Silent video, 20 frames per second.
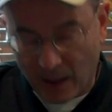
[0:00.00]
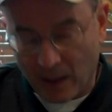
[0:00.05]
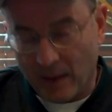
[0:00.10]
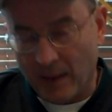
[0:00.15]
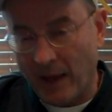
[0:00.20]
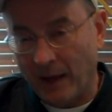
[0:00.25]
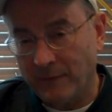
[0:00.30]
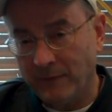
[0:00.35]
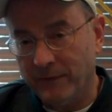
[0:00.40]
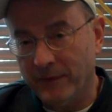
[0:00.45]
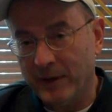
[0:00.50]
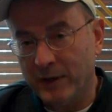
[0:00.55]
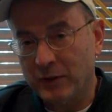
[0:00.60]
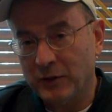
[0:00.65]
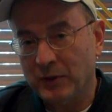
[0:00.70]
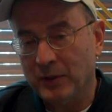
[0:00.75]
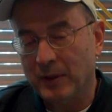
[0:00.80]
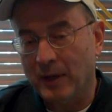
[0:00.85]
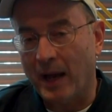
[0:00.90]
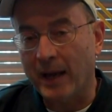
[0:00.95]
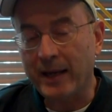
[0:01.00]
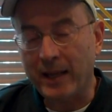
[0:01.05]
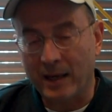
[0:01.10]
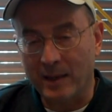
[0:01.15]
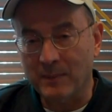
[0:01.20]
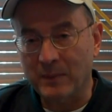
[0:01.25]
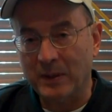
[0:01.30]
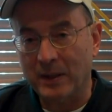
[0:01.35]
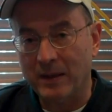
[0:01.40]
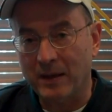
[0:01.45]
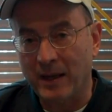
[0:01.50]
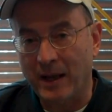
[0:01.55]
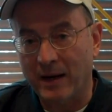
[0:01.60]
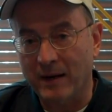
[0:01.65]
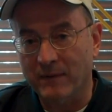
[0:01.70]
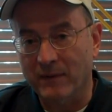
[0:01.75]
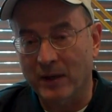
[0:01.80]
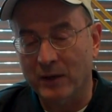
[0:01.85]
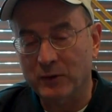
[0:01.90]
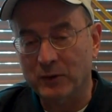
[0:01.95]
That fish, I get him to the net
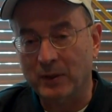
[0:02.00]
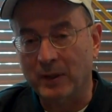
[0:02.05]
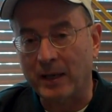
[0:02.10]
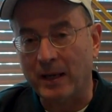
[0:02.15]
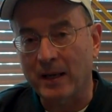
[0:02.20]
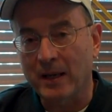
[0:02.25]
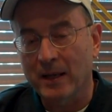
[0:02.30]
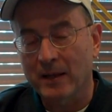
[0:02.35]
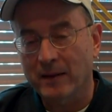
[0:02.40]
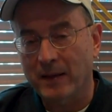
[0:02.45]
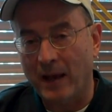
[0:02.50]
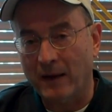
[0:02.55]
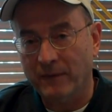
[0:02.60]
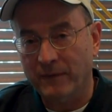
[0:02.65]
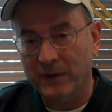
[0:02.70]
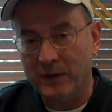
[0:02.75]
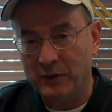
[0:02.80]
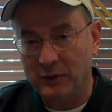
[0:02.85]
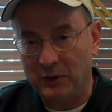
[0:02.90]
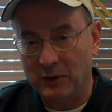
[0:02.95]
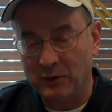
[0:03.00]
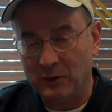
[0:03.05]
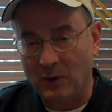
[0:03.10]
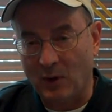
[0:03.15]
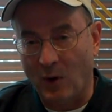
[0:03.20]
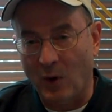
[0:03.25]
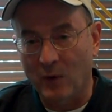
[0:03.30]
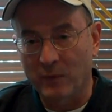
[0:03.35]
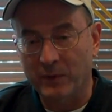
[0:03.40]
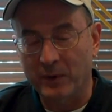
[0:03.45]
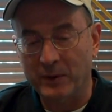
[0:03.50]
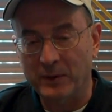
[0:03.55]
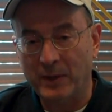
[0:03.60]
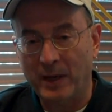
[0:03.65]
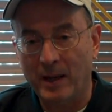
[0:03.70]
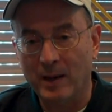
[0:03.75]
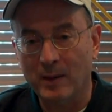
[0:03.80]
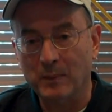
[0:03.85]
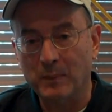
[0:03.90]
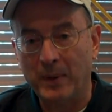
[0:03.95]
eventually. That fish is over
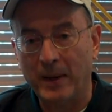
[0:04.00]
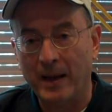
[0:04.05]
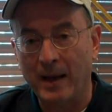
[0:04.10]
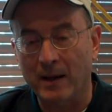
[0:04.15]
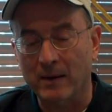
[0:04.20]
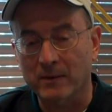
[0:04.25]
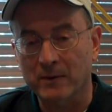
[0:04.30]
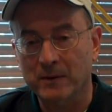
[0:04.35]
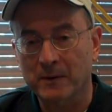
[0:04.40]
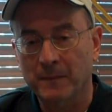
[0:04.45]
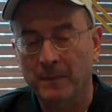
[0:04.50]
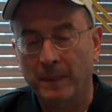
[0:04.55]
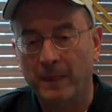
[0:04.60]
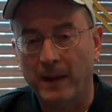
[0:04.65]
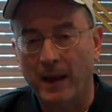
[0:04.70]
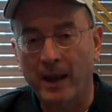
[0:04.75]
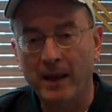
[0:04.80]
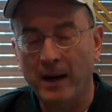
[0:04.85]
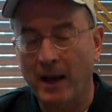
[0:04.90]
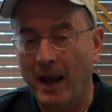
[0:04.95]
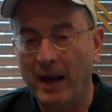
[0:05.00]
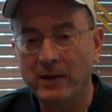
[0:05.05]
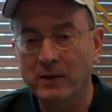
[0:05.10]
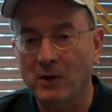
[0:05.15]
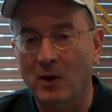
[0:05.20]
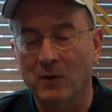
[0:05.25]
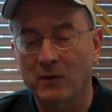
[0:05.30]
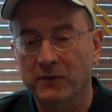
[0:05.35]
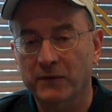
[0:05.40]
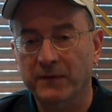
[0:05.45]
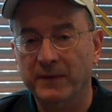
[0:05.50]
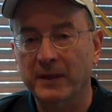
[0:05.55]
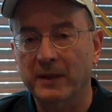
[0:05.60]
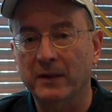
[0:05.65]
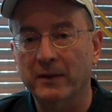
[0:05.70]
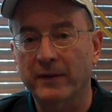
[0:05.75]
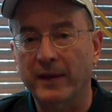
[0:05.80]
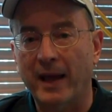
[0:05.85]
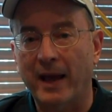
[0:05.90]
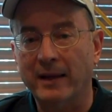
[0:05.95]
10 pounds and I don't
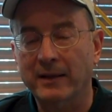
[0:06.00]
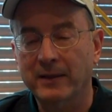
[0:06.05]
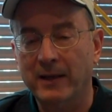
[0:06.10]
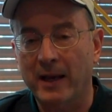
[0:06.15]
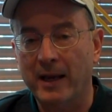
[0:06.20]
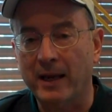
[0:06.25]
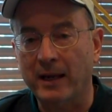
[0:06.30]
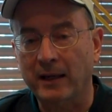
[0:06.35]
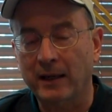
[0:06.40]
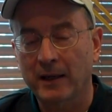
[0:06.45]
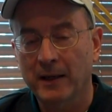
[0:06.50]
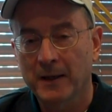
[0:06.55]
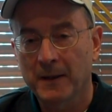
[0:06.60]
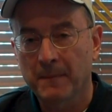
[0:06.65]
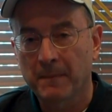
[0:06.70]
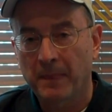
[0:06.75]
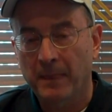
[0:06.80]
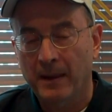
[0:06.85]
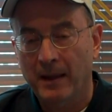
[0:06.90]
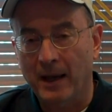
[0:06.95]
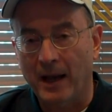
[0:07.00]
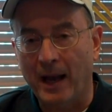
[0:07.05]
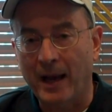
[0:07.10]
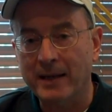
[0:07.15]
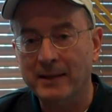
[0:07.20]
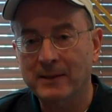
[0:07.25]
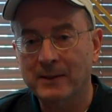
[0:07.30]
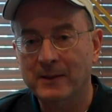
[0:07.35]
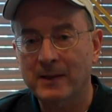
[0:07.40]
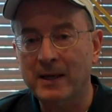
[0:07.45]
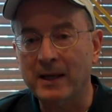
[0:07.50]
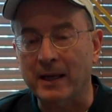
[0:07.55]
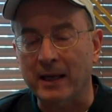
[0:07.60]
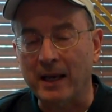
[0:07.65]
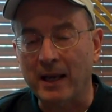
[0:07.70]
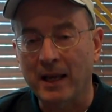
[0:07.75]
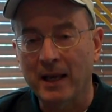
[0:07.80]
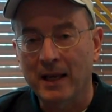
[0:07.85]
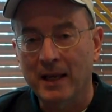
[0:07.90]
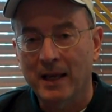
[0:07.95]
feel that take. I see
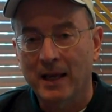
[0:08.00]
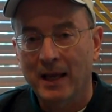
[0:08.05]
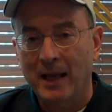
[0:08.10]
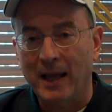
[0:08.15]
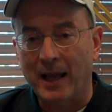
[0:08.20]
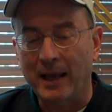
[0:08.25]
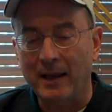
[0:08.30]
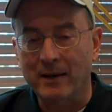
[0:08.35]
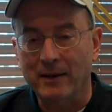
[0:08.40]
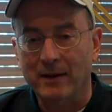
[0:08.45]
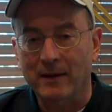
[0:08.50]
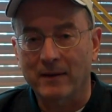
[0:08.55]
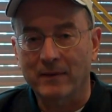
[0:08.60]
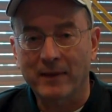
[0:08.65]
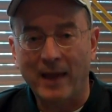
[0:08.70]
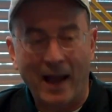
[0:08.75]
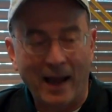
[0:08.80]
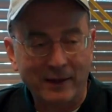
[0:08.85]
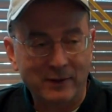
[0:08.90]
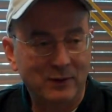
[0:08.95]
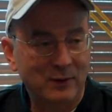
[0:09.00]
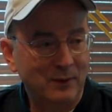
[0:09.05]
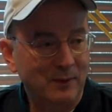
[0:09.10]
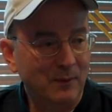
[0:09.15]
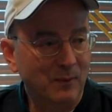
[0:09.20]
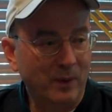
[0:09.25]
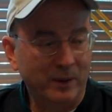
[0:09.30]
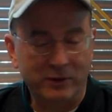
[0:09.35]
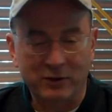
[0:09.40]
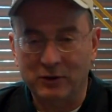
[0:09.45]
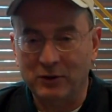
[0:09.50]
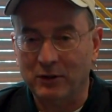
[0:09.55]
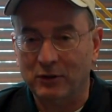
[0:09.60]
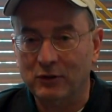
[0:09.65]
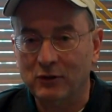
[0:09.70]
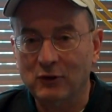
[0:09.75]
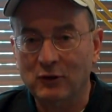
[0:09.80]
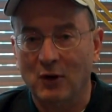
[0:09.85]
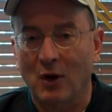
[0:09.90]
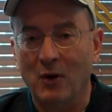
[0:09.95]
it. And that's what's just
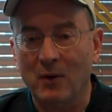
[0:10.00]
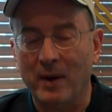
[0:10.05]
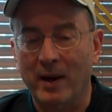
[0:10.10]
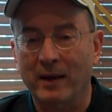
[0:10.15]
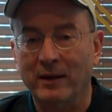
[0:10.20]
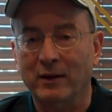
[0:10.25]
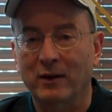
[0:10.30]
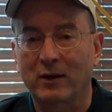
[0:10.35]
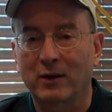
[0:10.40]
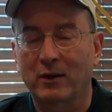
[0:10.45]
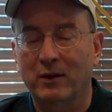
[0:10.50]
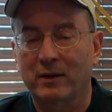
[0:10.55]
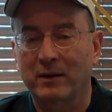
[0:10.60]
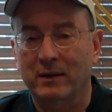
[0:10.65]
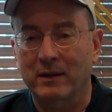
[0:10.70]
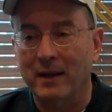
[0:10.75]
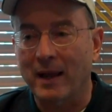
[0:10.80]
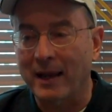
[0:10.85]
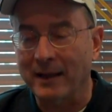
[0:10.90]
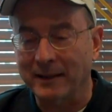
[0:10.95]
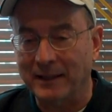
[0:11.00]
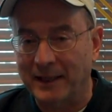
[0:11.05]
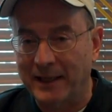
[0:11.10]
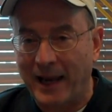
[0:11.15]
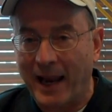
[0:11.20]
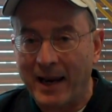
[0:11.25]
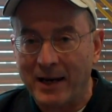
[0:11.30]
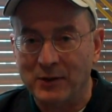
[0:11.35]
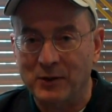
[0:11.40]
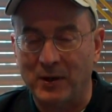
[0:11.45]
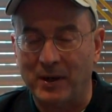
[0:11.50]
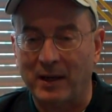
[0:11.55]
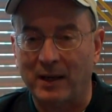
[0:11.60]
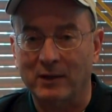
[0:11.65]
so engaging.